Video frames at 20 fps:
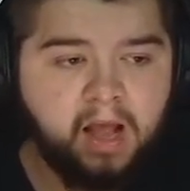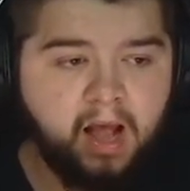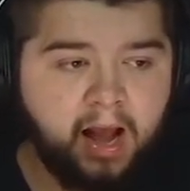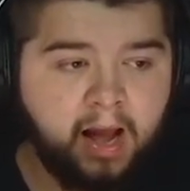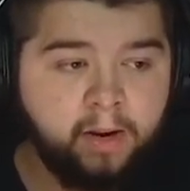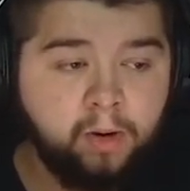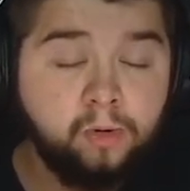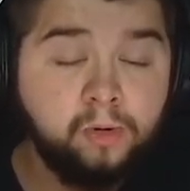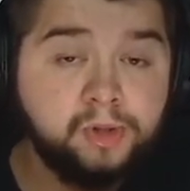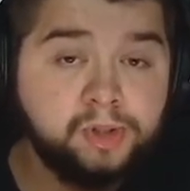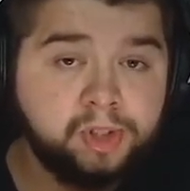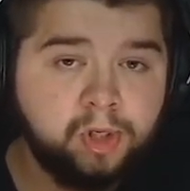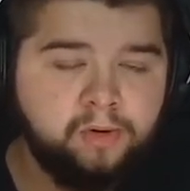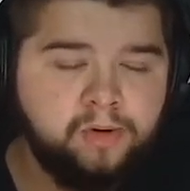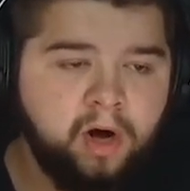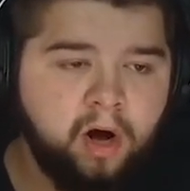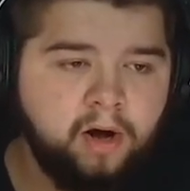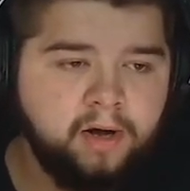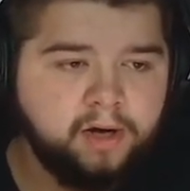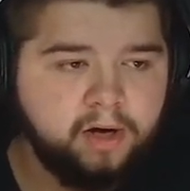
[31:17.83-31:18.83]
and also
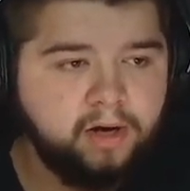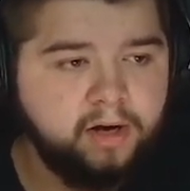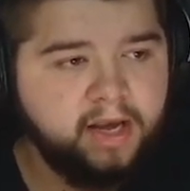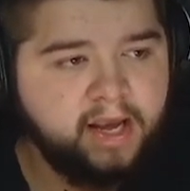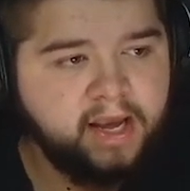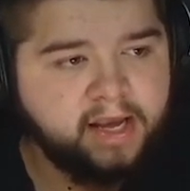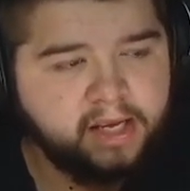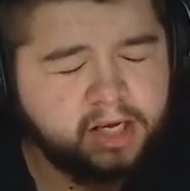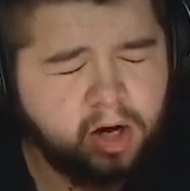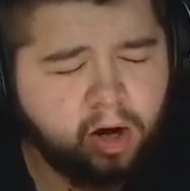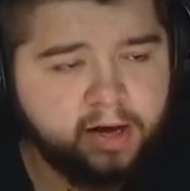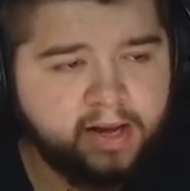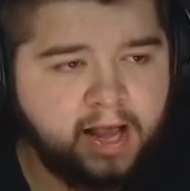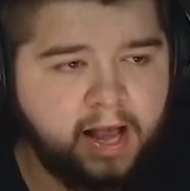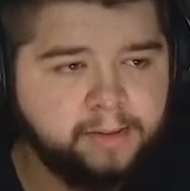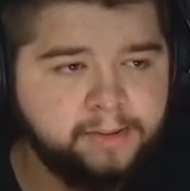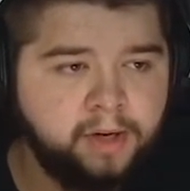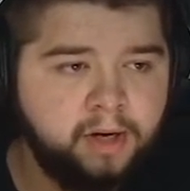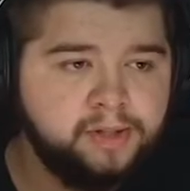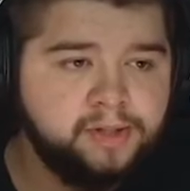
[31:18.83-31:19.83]
younger in Kai
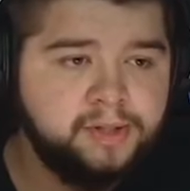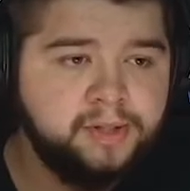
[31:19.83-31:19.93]
Havertz.